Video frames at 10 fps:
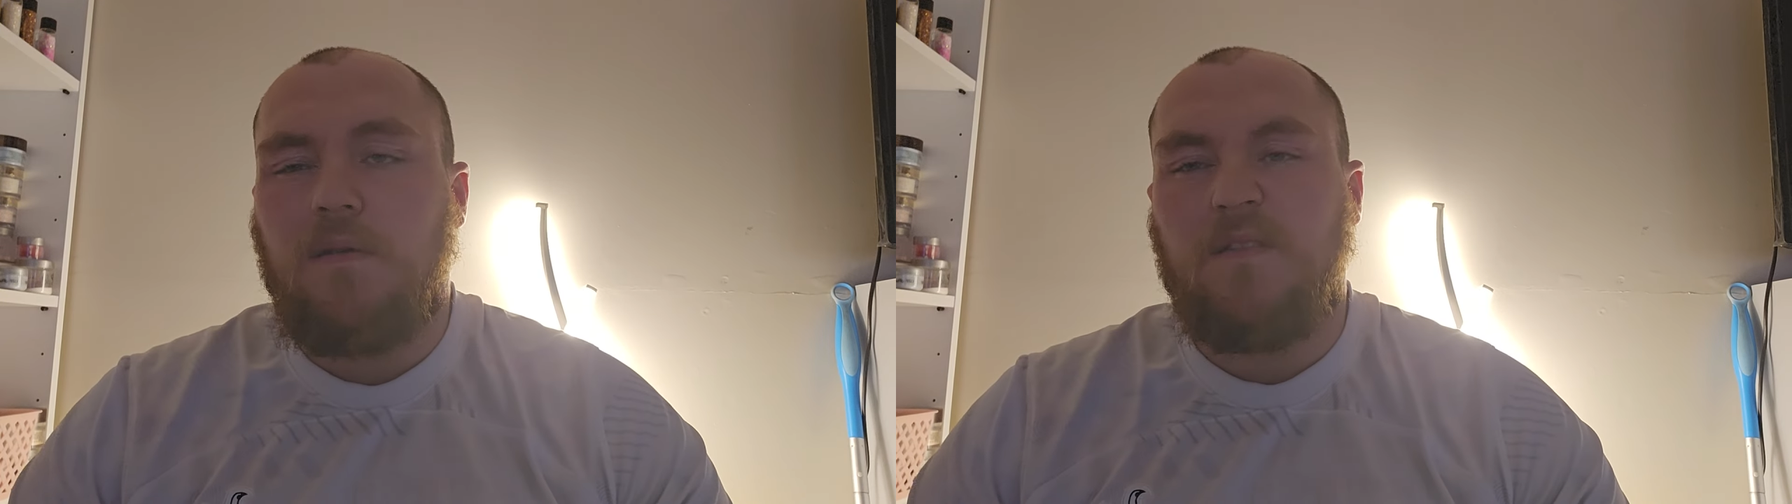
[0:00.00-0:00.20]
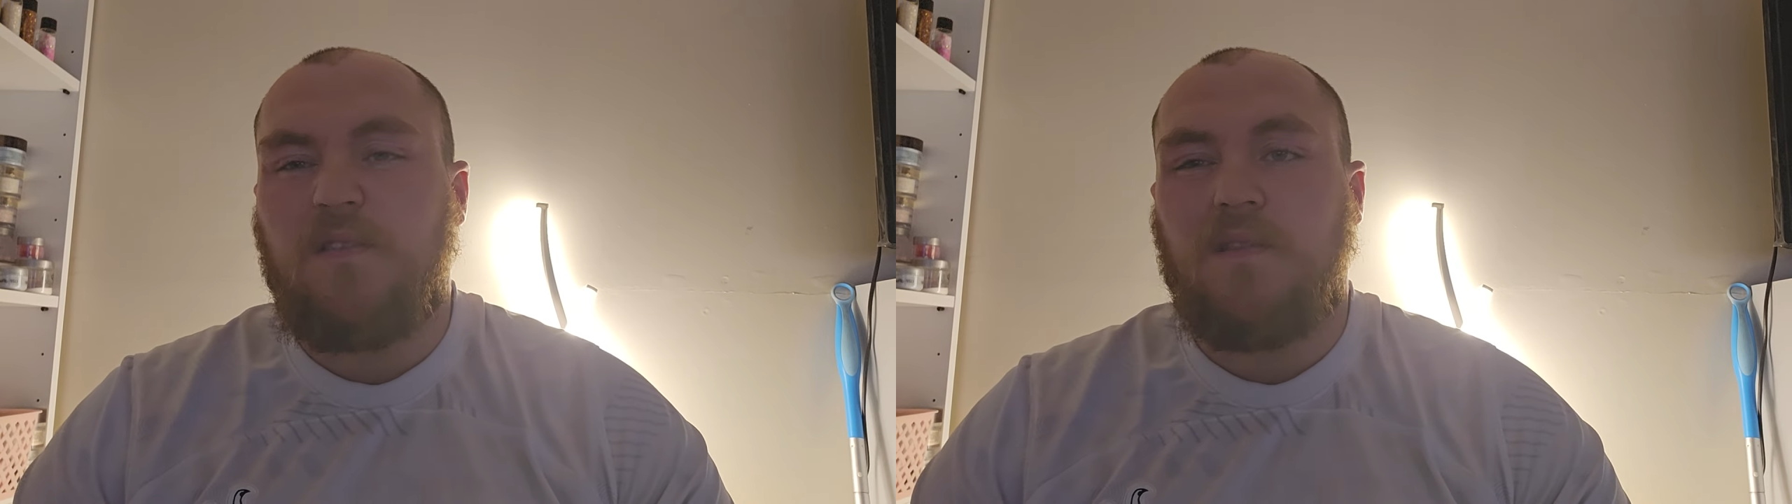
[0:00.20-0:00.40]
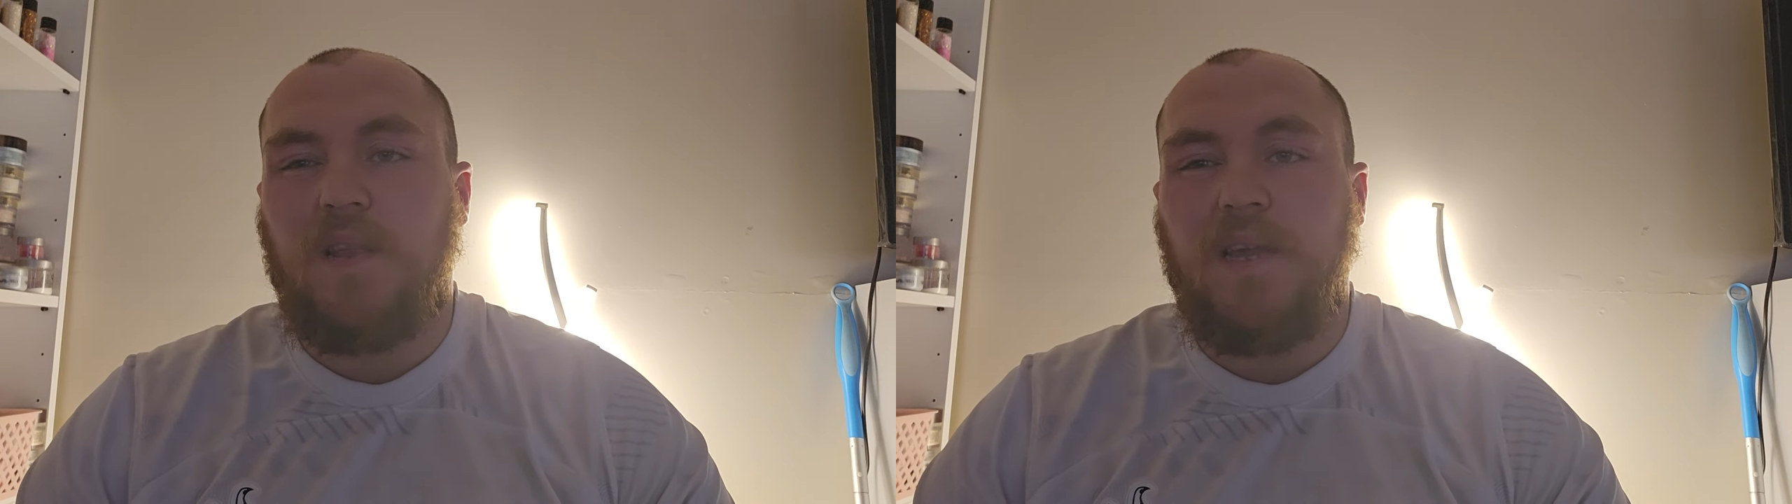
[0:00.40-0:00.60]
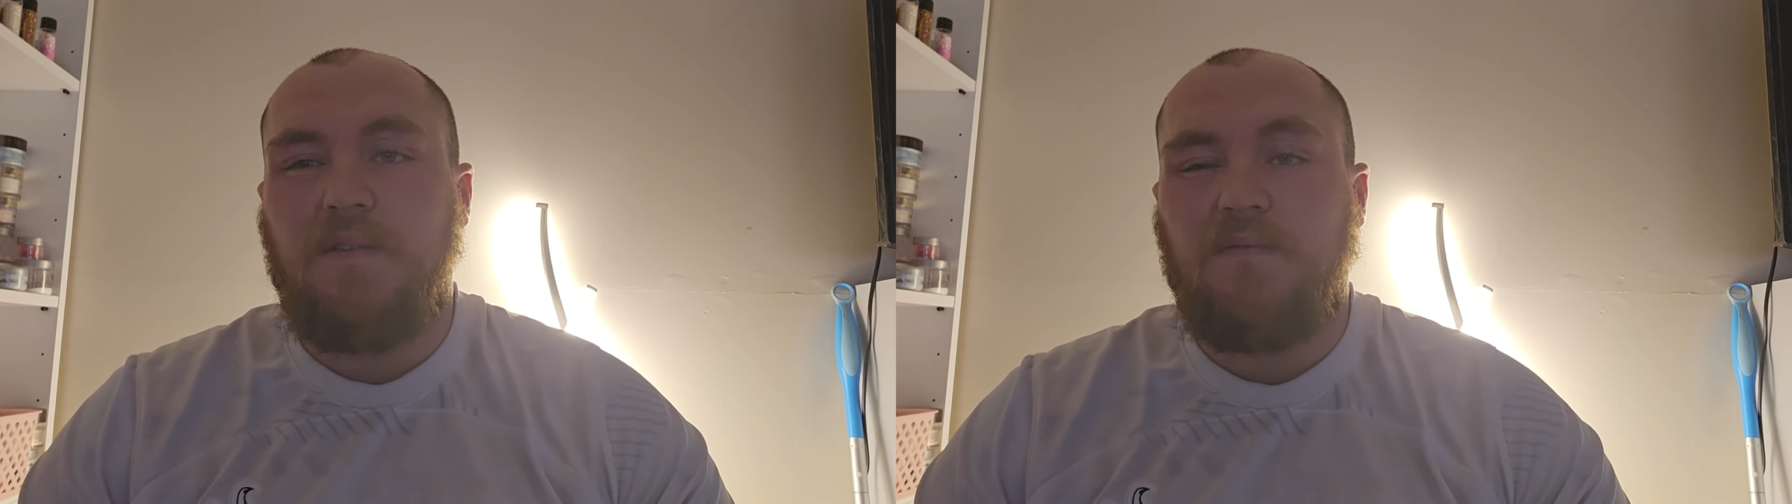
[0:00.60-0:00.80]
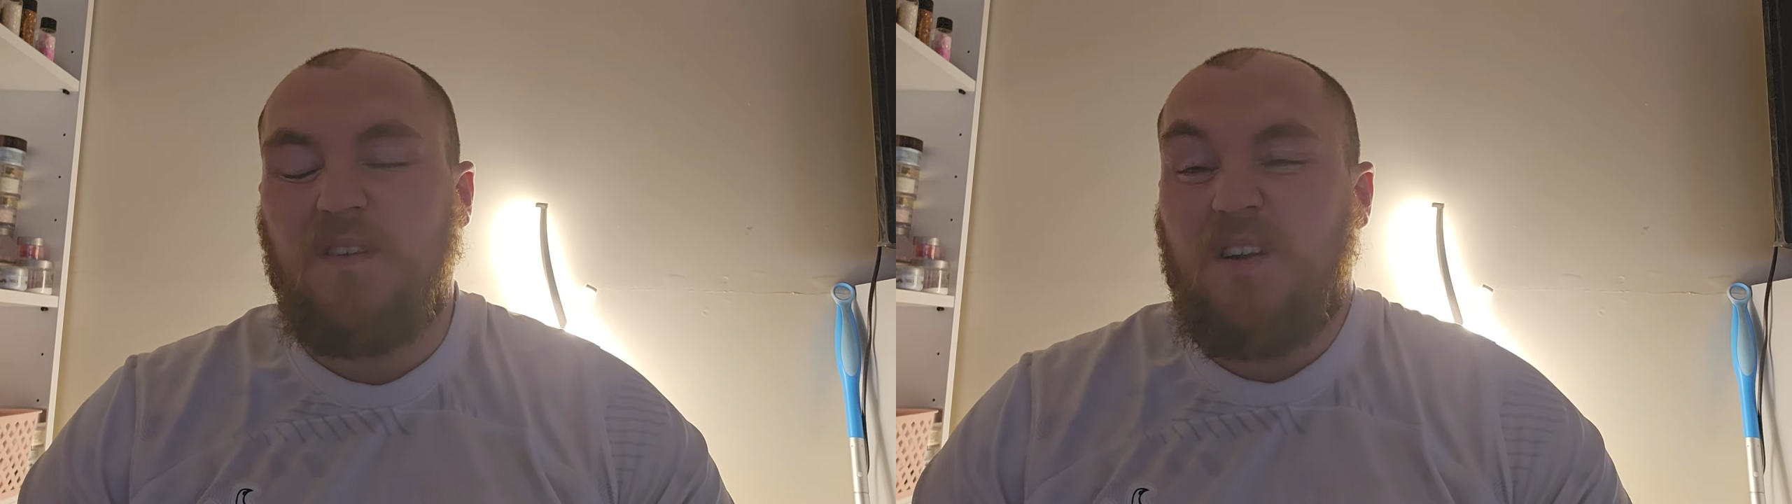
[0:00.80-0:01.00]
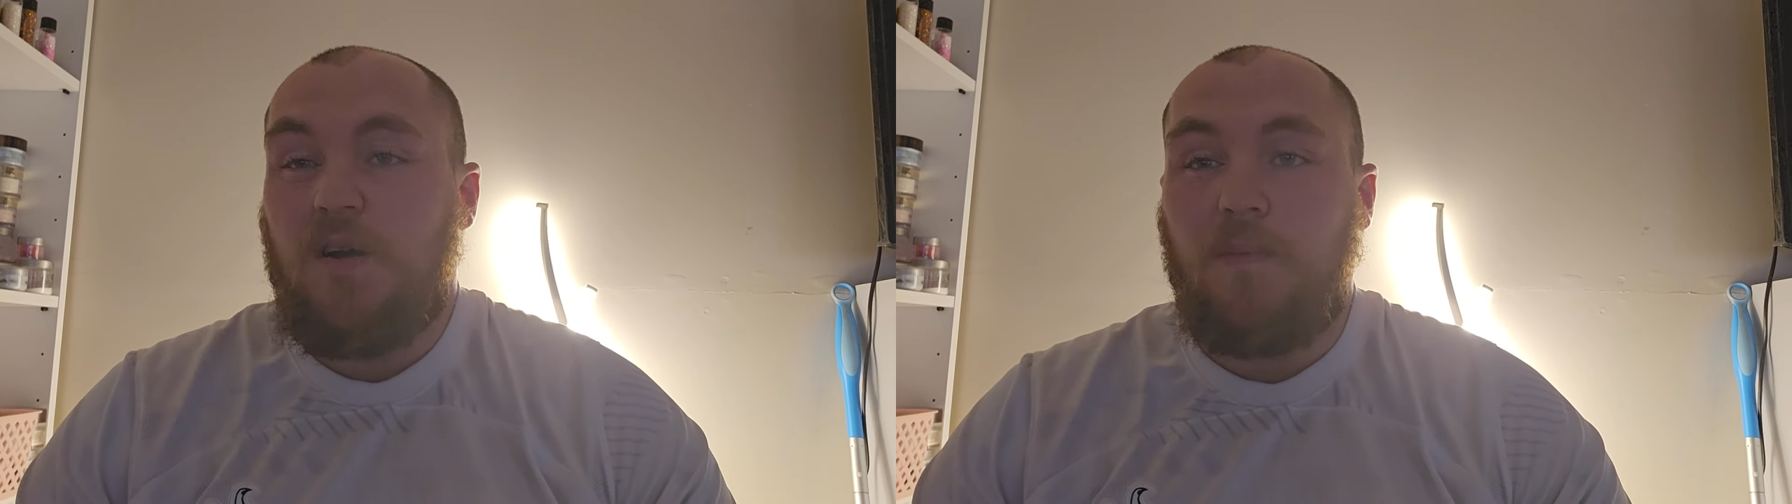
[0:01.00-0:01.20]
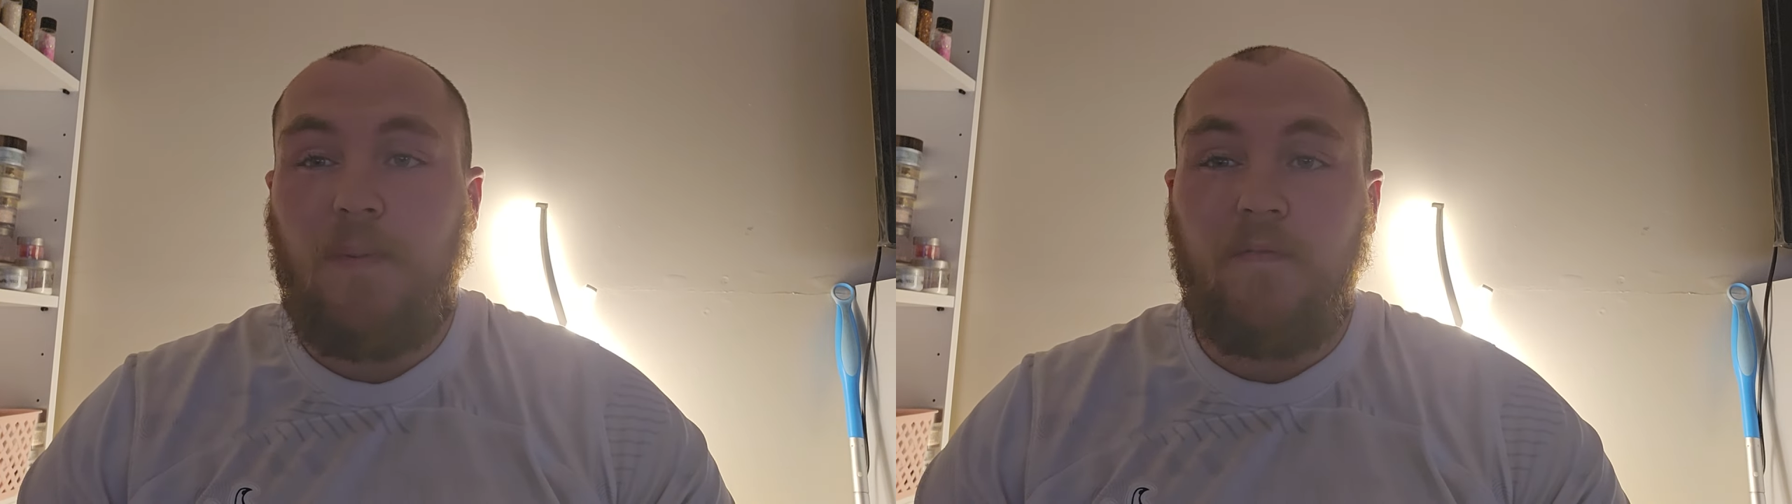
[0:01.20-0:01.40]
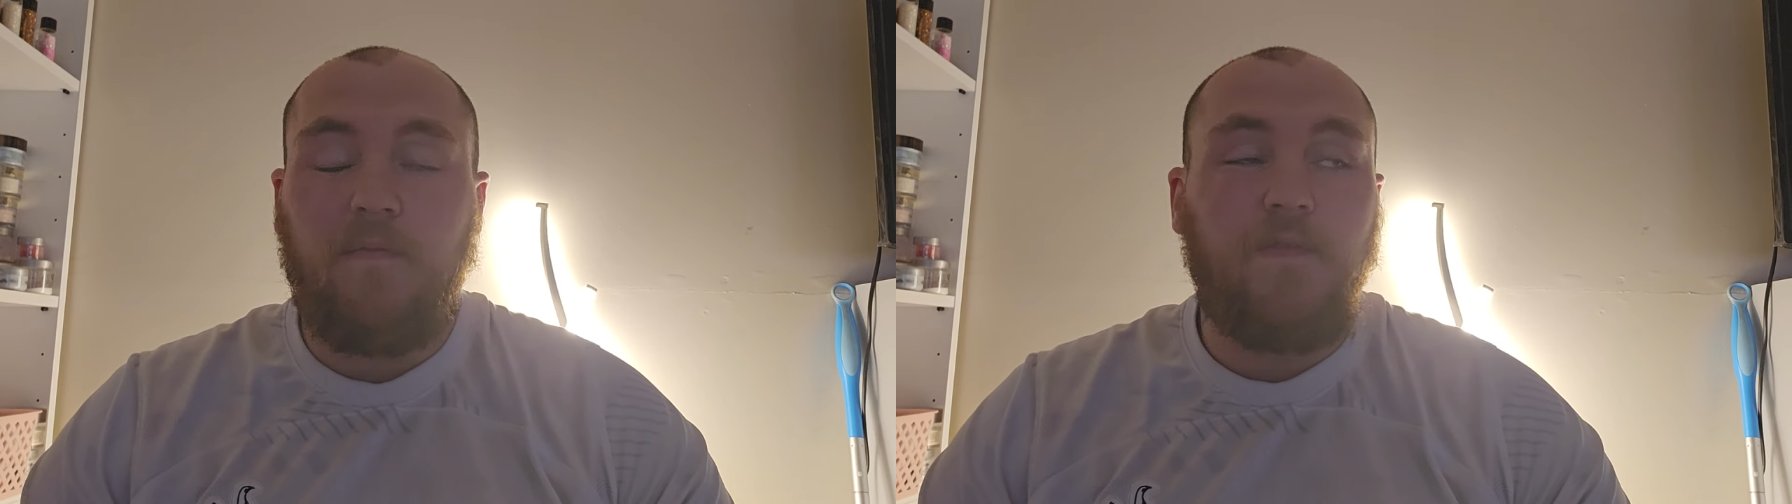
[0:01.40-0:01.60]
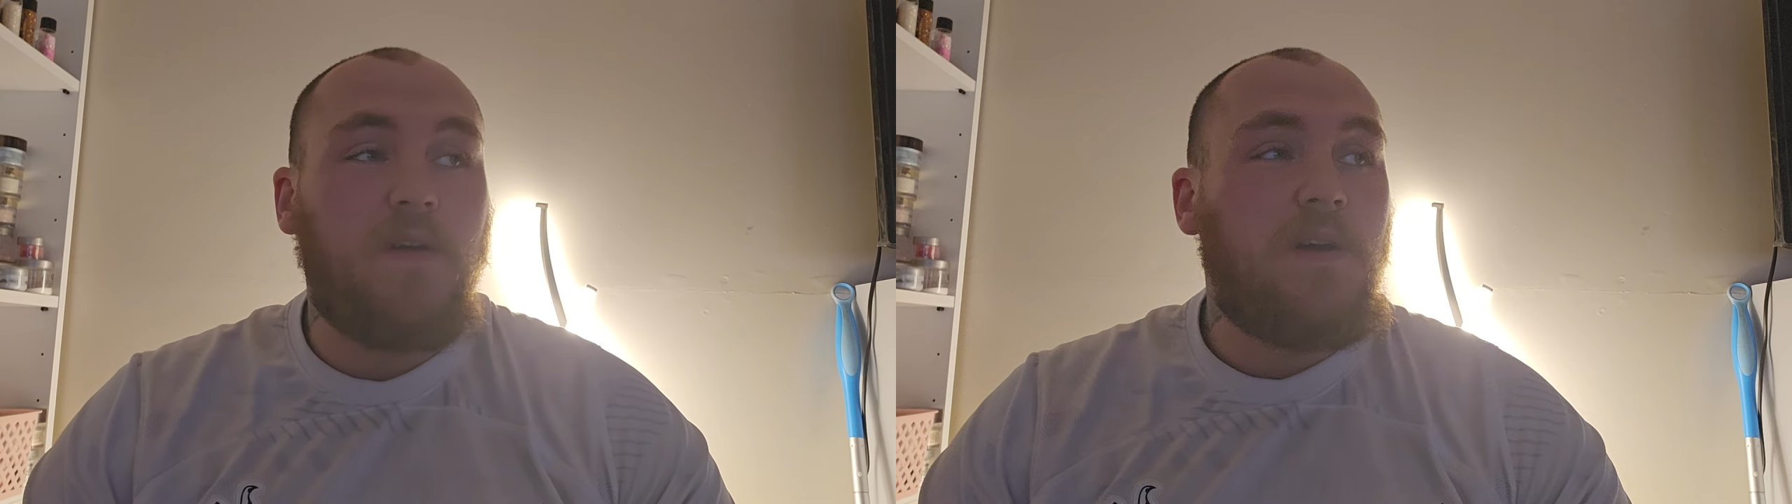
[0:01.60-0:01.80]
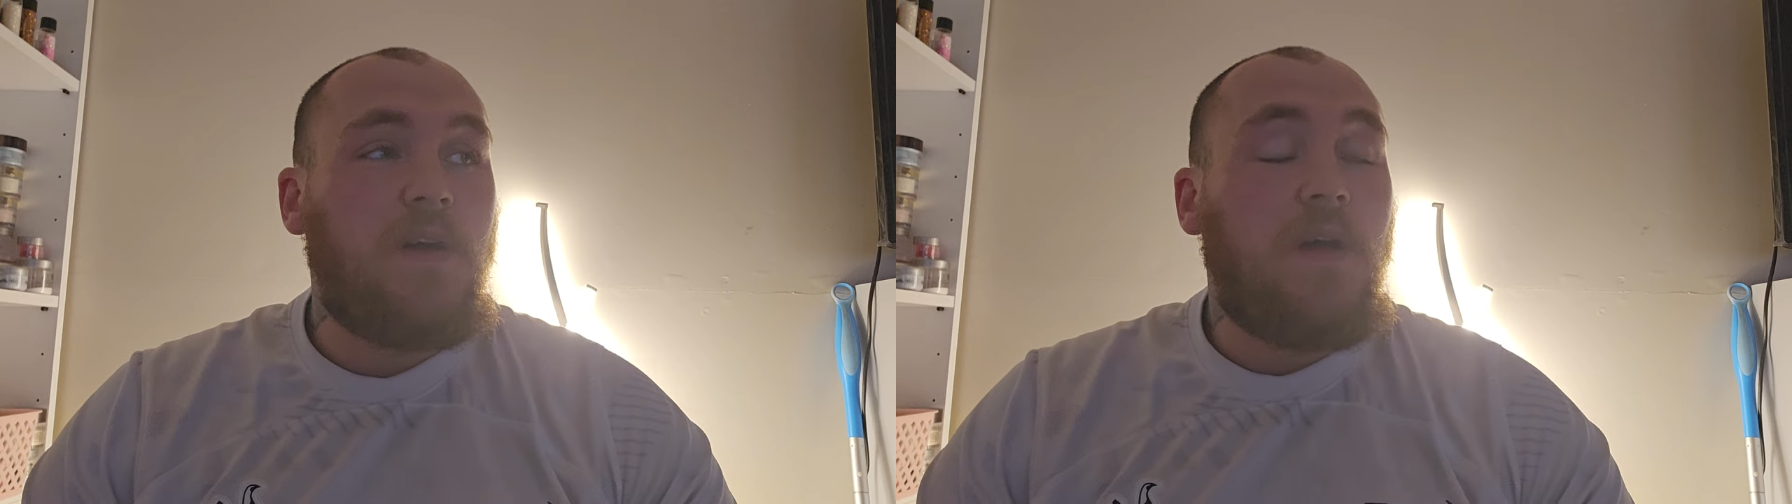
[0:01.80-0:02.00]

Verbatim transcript: I'll just delete them. I can't bother with it.